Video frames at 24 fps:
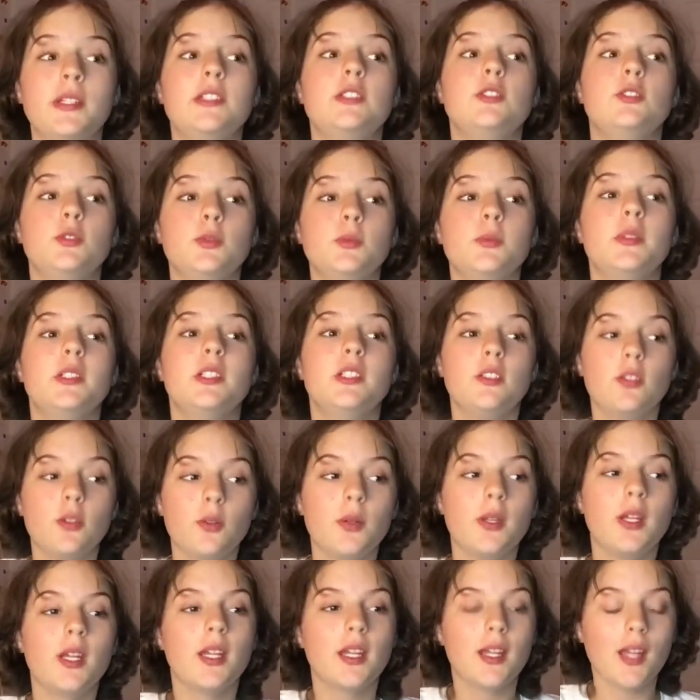to be
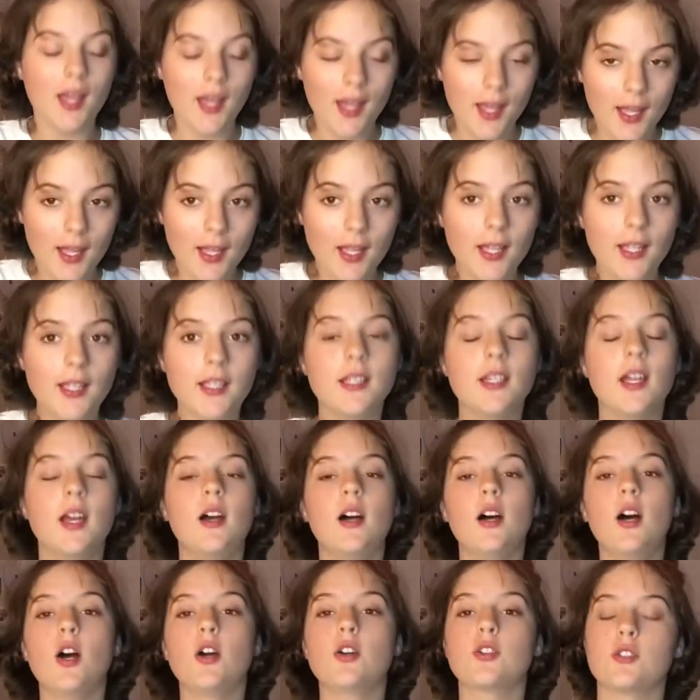doing a
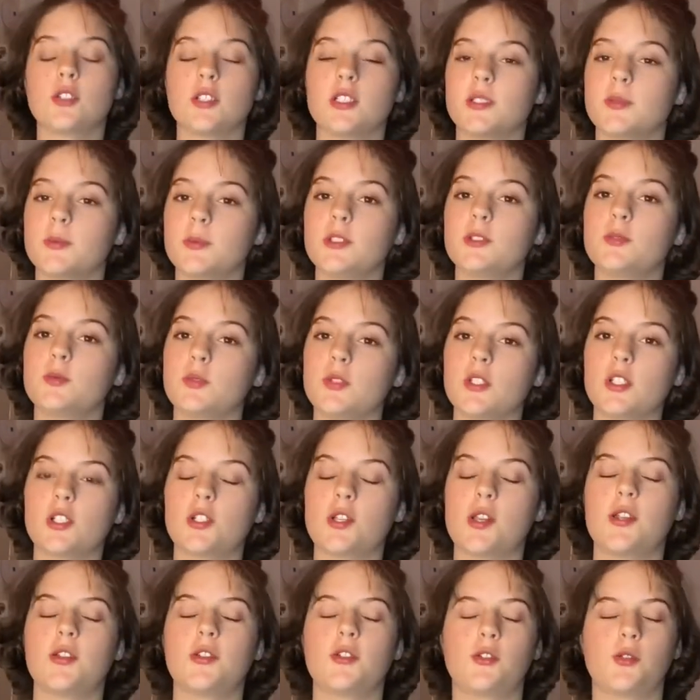Christmas wish
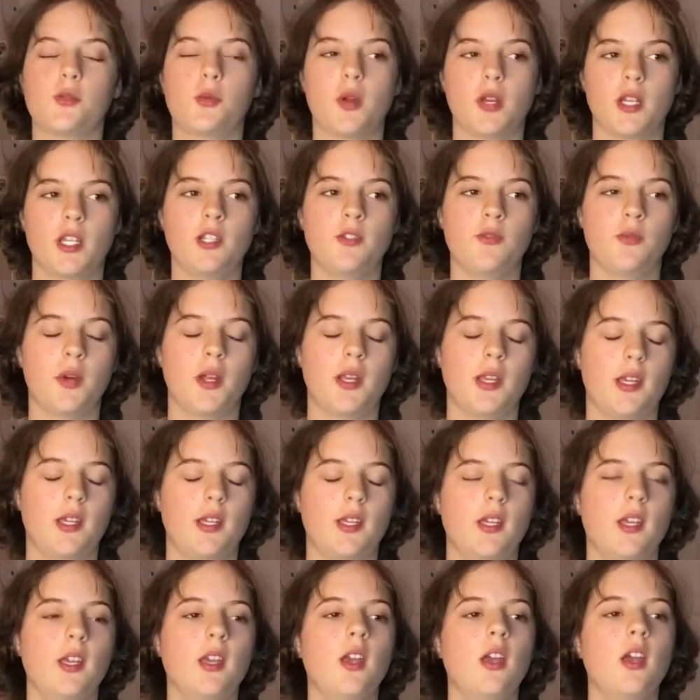list
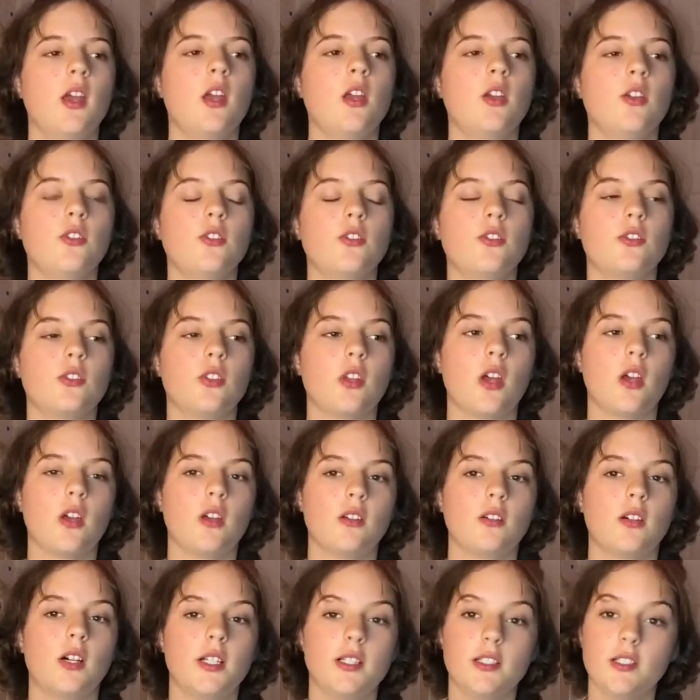2020. So
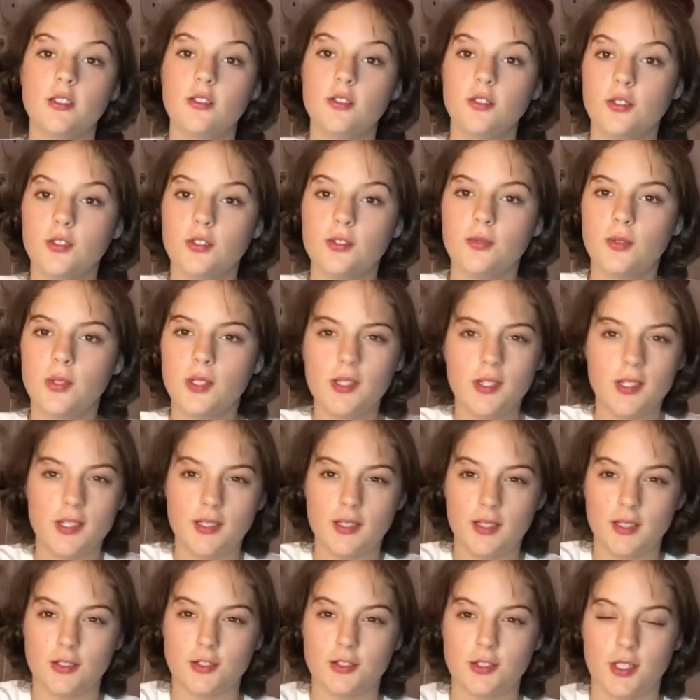I did not do one of these
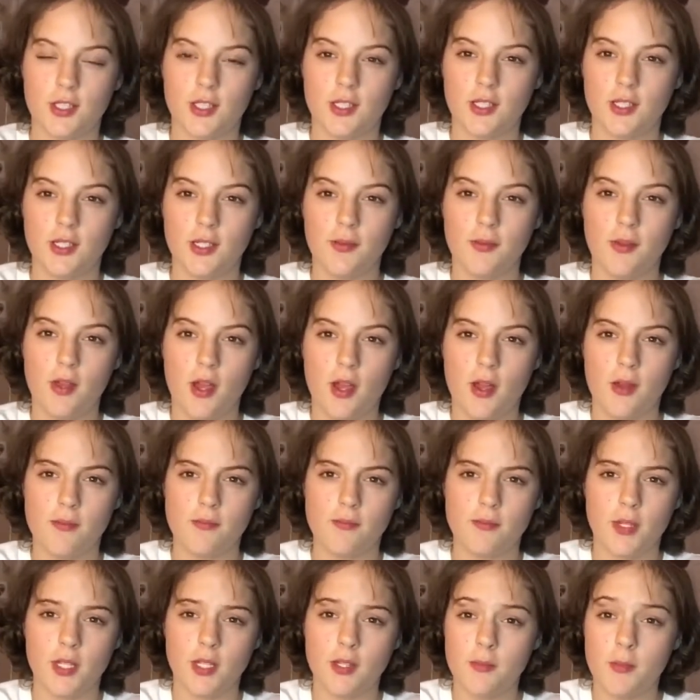last year, but
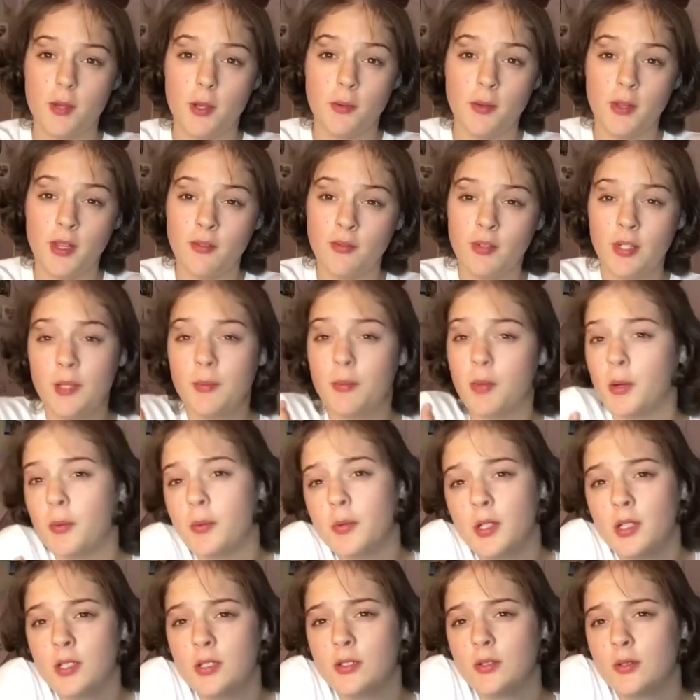at the moment they're really
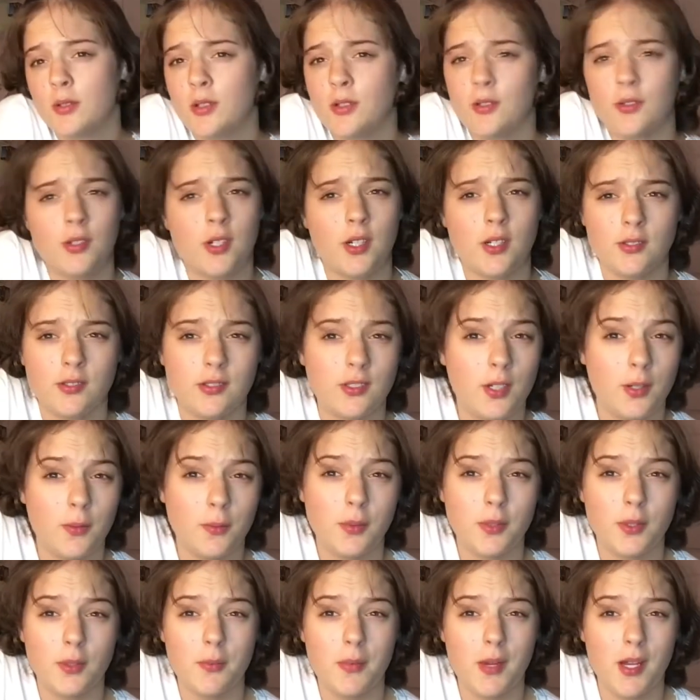popular, so I thought I would hop on
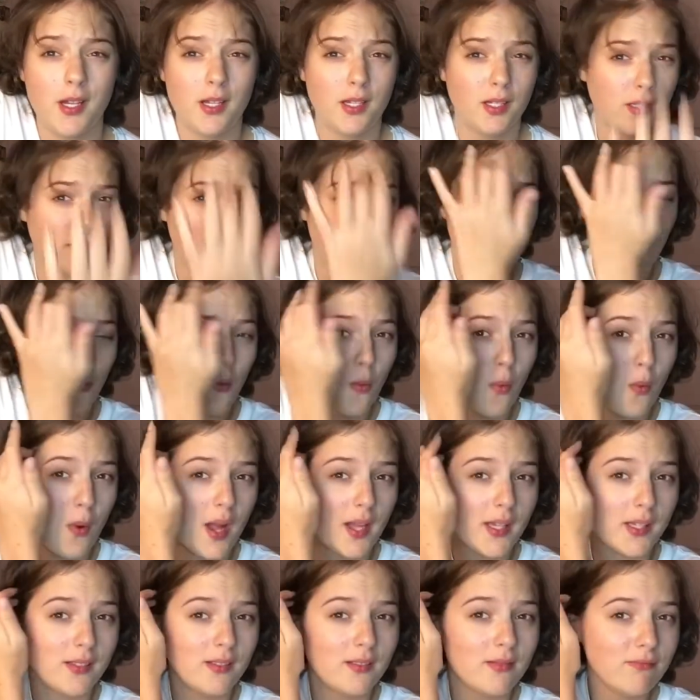the
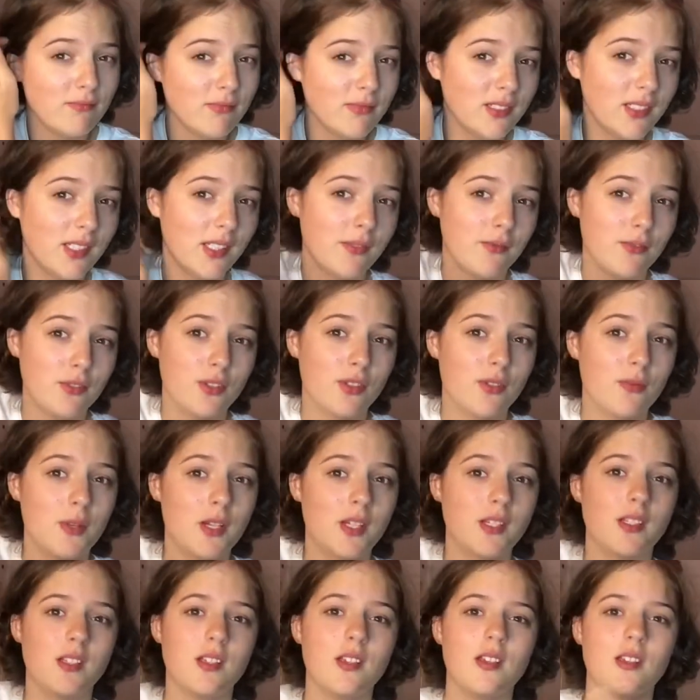bandwagon and give you some
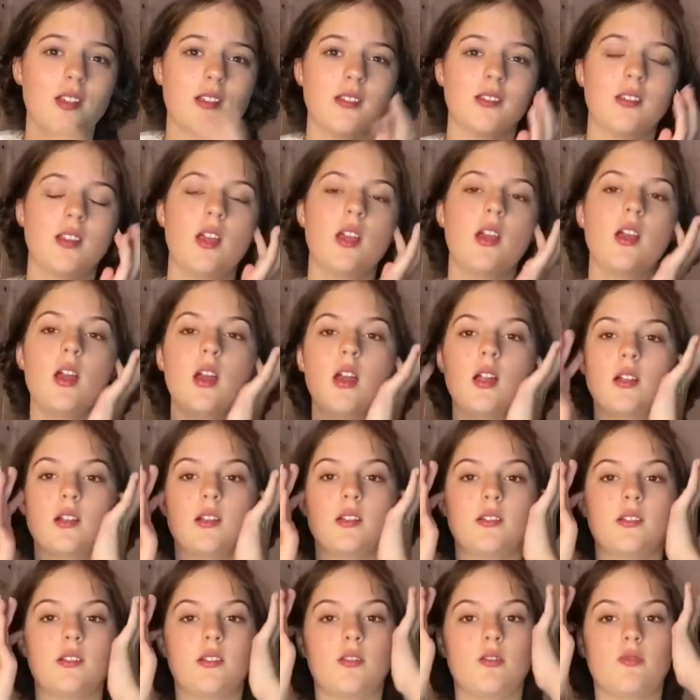ideas. Now
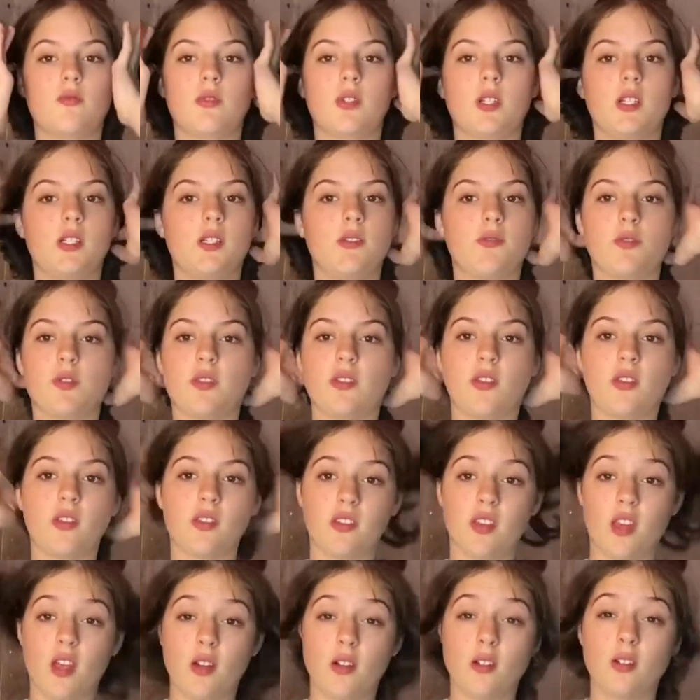this is a really different
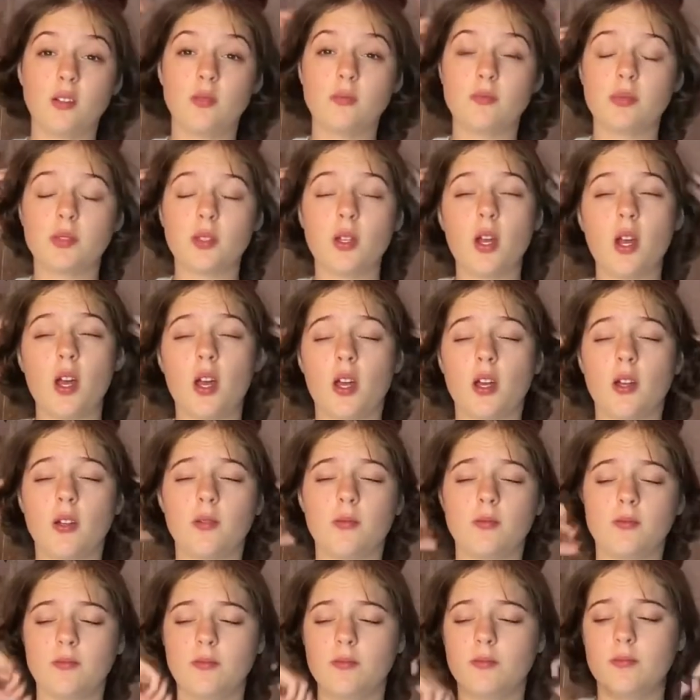setup,
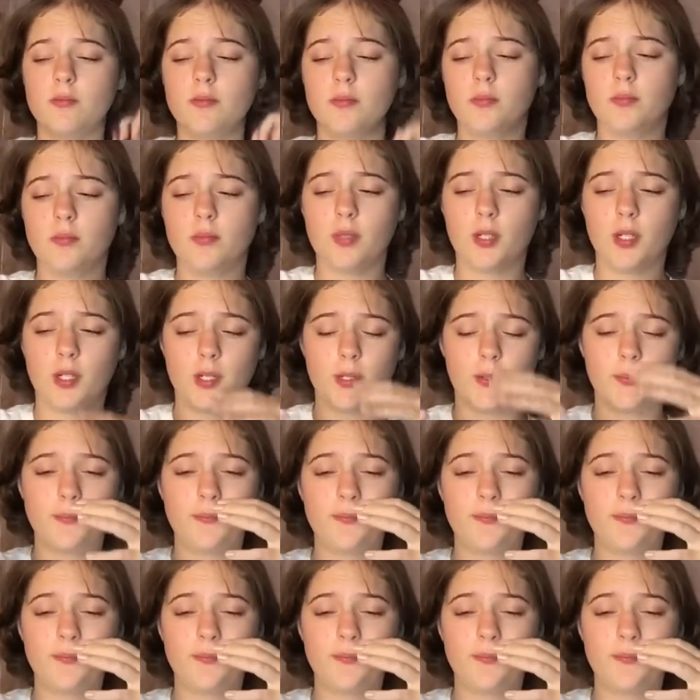but